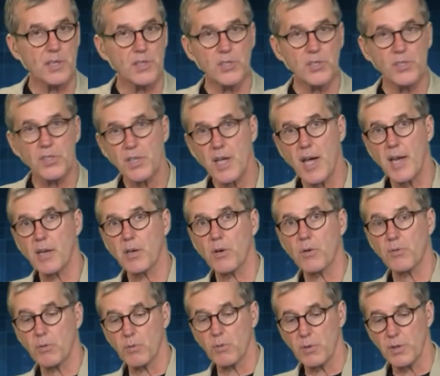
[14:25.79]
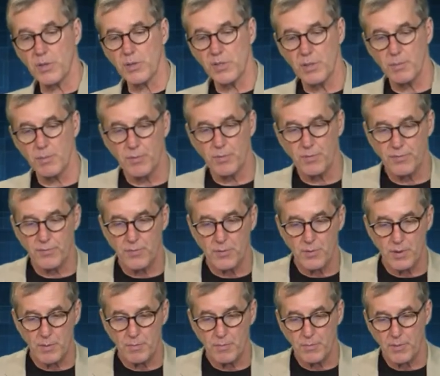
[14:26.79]
Let's just kind of go through it in simple
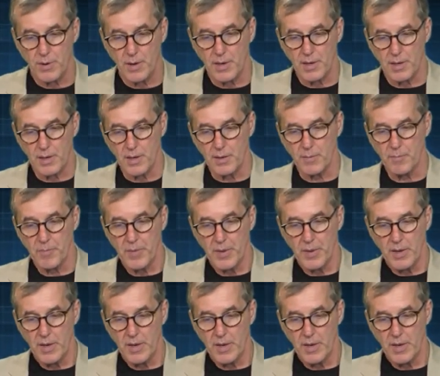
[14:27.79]
form, right?